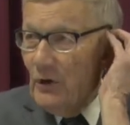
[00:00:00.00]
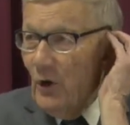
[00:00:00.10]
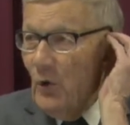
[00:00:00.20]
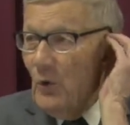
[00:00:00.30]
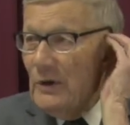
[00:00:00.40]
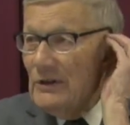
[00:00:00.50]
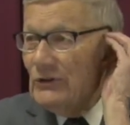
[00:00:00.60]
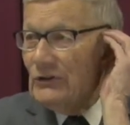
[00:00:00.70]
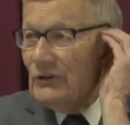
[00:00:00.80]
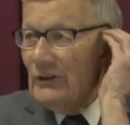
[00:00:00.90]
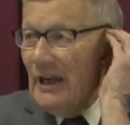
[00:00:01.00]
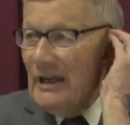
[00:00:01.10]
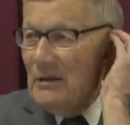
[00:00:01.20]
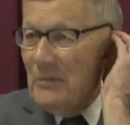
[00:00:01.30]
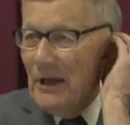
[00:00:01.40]
Though he
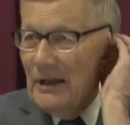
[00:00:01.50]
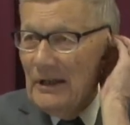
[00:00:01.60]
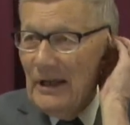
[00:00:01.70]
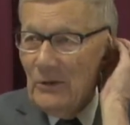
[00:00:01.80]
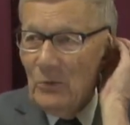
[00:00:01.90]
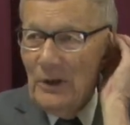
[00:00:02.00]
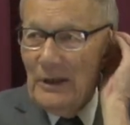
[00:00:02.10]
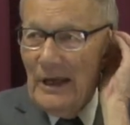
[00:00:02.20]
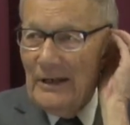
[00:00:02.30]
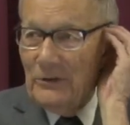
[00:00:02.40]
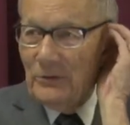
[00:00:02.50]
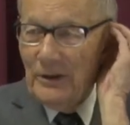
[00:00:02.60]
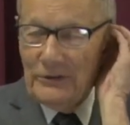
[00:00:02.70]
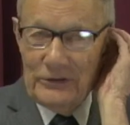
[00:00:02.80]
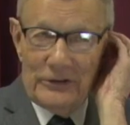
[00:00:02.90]
slay me, yet will I
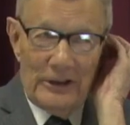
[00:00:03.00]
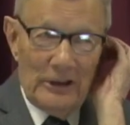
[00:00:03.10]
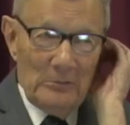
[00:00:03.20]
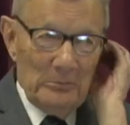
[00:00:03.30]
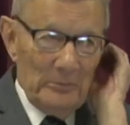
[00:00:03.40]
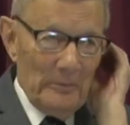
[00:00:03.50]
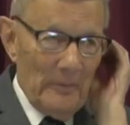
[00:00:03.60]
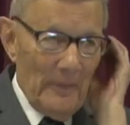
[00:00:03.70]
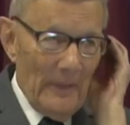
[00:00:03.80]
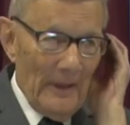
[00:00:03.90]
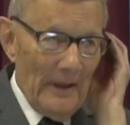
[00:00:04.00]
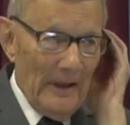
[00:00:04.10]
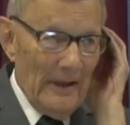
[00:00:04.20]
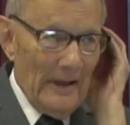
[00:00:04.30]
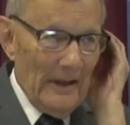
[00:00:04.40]
trust him.
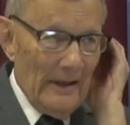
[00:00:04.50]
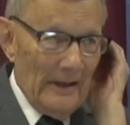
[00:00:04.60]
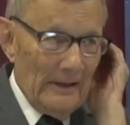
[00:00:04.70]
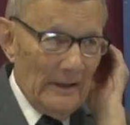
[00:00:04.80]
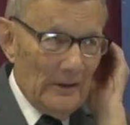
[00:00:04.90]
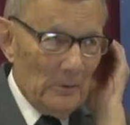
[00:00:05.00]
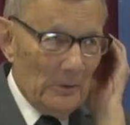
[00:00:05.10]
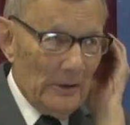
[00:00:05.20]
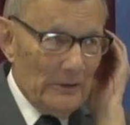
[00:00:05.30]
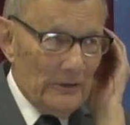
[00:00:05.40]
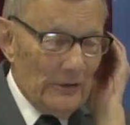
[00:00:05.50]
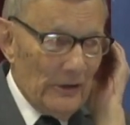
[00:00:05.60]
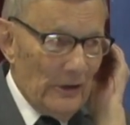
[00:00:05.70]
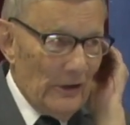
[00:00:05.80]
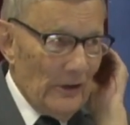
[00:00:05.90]
In other words,
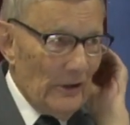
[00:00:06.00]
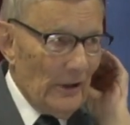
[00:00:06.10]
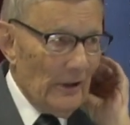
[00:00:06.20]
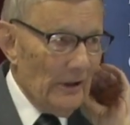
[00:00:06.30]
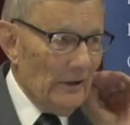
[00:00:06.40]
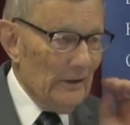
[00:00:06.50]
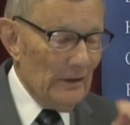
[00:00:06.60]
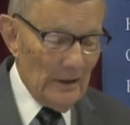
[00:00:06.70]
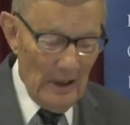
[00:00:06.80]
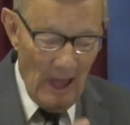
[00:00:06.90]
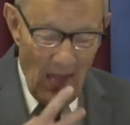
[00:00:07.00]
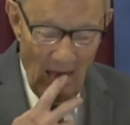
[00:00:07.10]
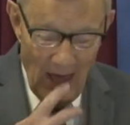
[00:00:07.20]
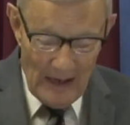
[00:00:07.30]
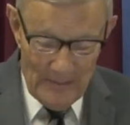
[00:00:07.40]
uh,
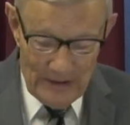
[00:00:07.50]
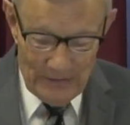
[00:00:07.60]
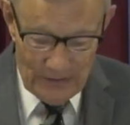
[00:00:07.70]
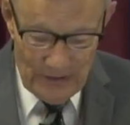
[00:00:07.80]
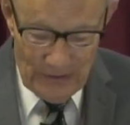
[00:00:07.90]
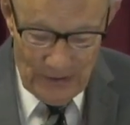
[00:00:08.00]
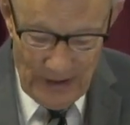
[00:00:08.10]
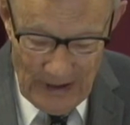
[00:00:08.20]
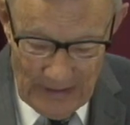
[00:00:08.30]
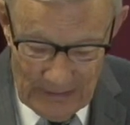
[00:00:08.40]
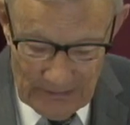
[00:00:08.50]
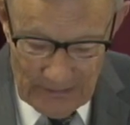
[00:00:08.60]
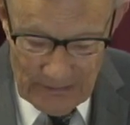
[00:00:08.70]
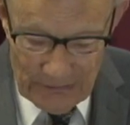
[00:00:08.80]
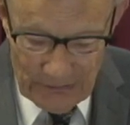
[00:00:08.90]
how much can you
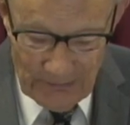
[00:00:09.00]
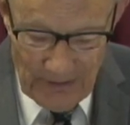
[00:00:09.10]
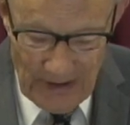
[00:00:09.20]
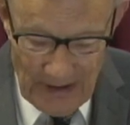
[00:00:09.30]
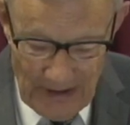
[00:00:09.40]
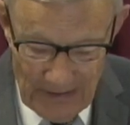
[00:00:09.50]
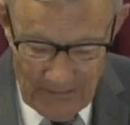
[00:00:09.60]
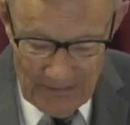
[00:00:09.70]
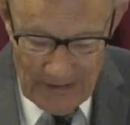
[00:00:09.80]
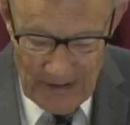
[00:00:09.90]
handle and survive?